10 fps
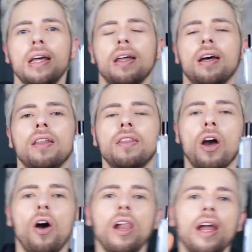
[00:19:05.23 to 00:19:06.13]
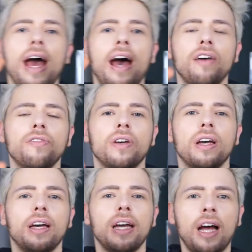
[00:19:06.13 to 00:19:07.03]
uh, they all have
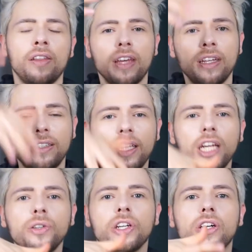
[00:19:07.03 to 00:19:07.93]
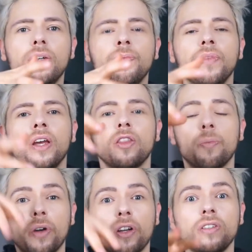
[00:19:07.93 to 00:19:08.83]
on the interior the
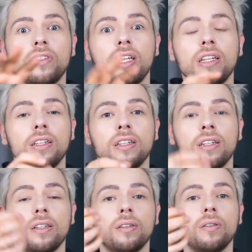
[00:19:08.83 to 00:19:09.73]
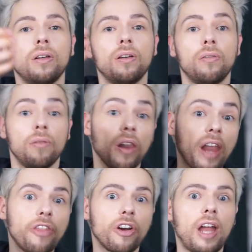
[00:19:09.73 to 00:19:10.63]
burgundy uh,
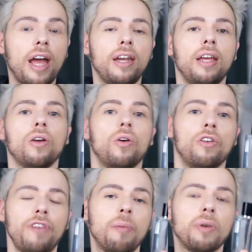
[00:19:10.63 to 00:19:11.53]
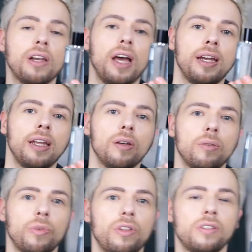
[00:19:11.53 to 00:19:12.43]
leather lining or fabric lining
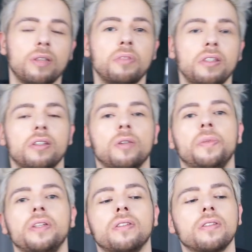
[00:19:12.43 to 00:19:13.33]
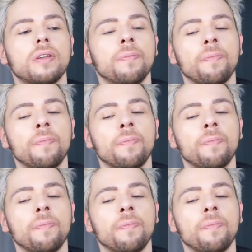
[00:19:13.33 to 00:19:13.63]
within some seasonal pieces.